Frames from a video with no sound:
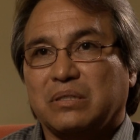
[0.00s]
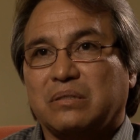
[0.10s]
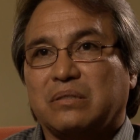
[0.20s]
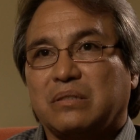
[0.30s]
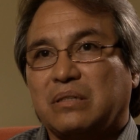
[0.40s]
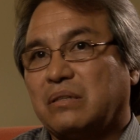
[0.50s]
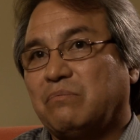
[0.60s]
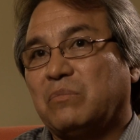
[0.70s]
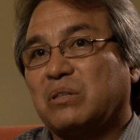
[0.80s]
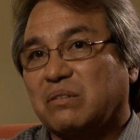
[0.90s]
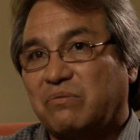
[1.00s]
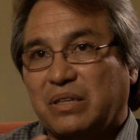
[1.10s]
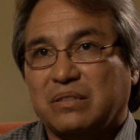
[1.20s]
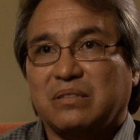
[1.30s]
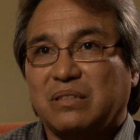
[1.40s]
as a
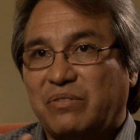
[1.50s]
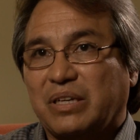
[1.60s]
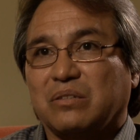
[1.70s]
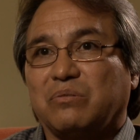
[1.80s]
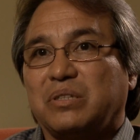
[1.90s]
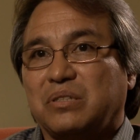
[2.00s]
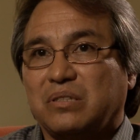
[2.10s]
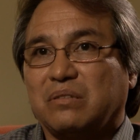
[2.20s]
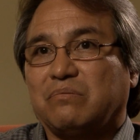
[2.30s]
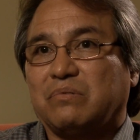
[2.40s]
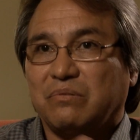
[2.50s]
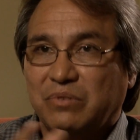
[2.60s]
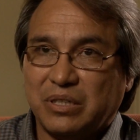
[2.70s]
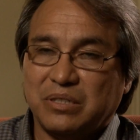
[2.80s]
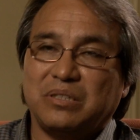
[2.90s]
multifaceted evaluation of
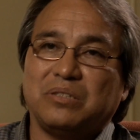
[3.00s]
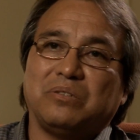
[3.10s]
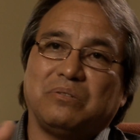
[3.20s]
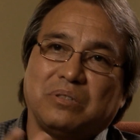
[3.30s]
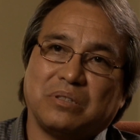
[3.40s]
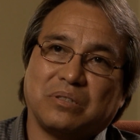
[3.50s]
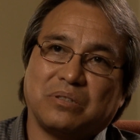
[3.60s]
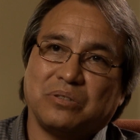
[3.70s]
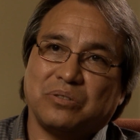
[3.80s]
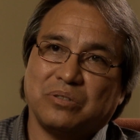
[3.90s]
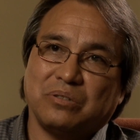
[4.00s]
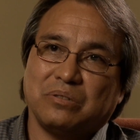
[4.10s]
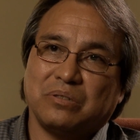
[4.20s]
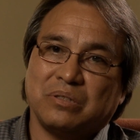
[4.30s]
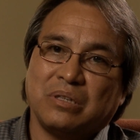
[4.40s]
various issues and
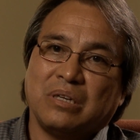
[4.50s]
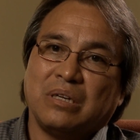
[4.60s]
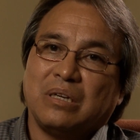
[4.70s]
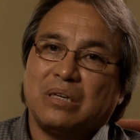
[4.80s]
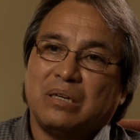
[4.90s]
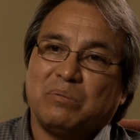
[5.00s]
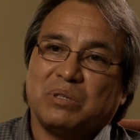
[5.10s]
concerns, a